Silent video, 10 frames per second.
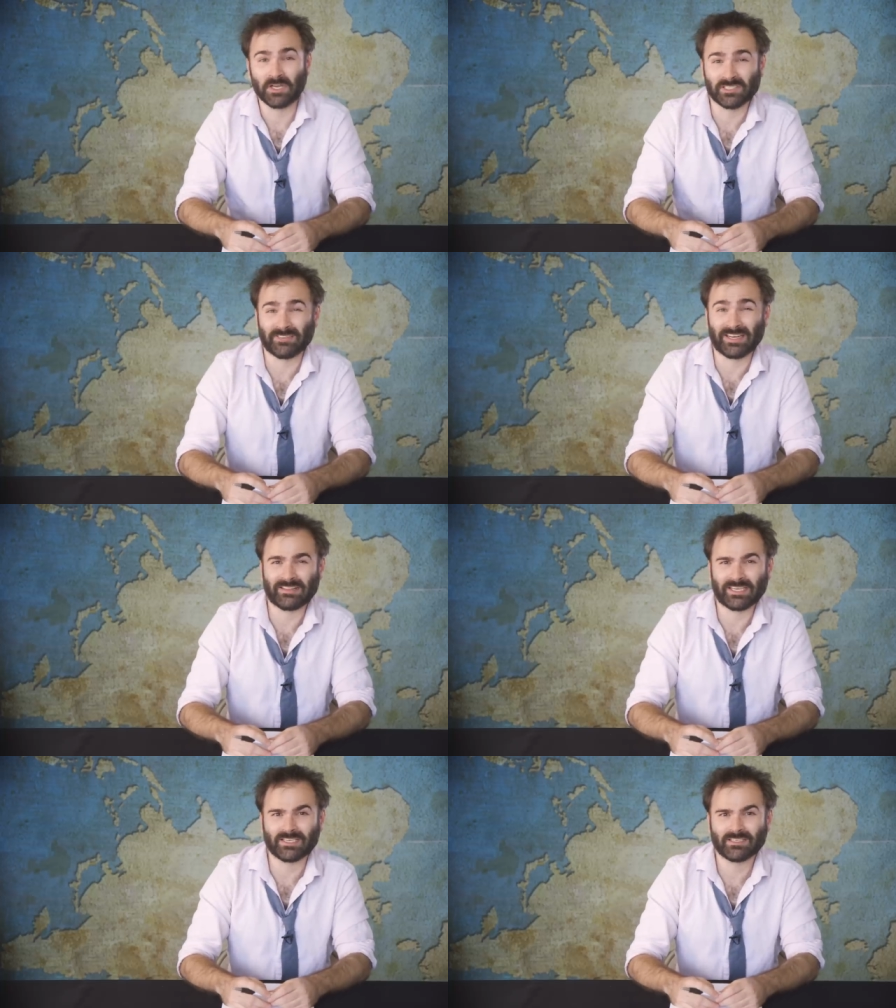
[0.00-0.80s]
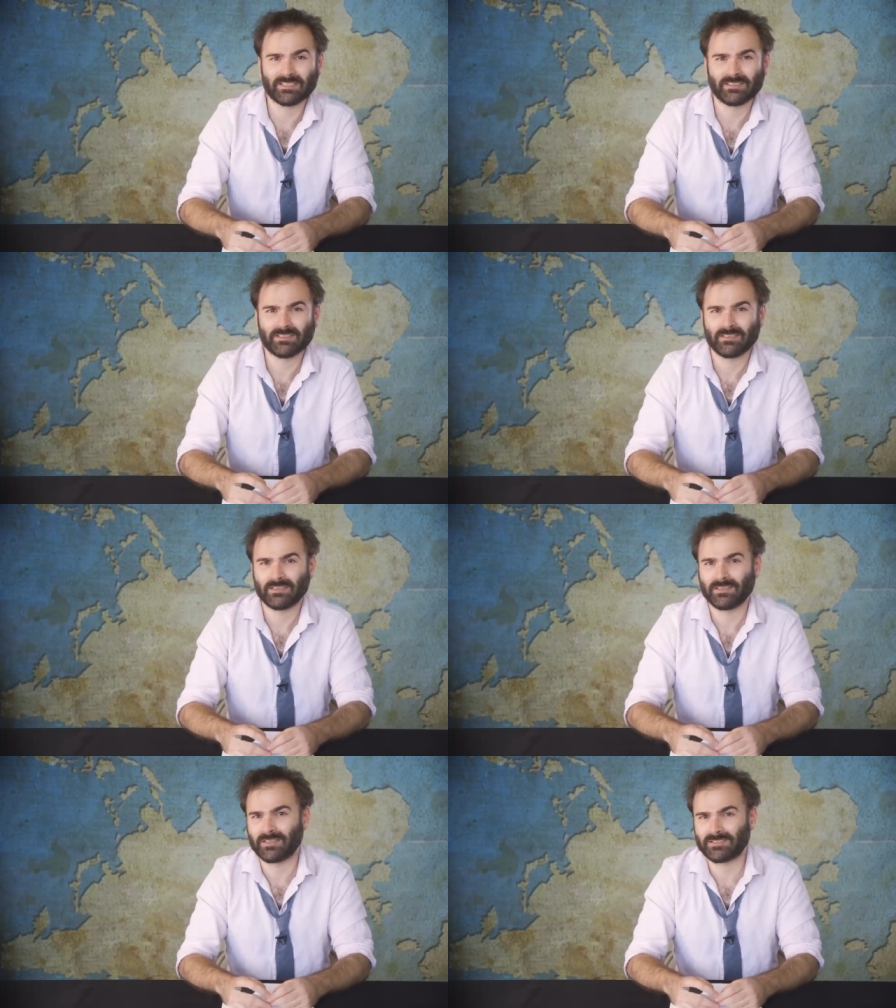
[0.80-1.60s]
much of anything,
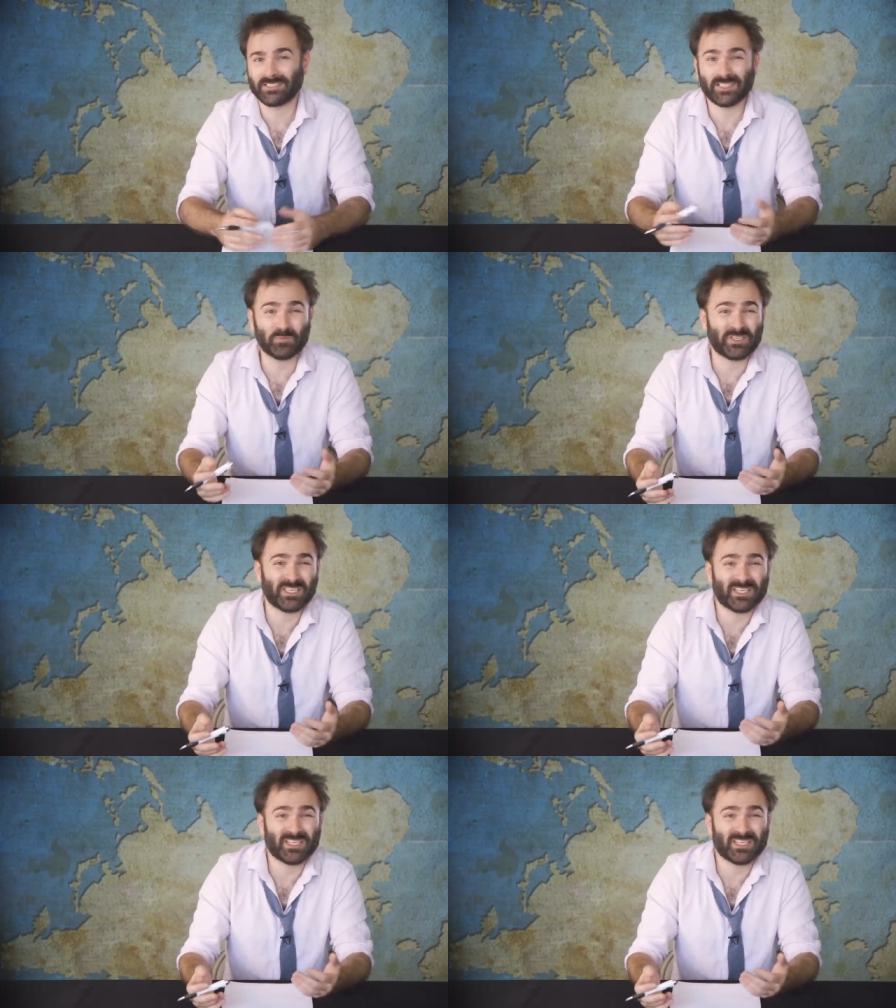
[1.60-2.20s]
and doesn't need to be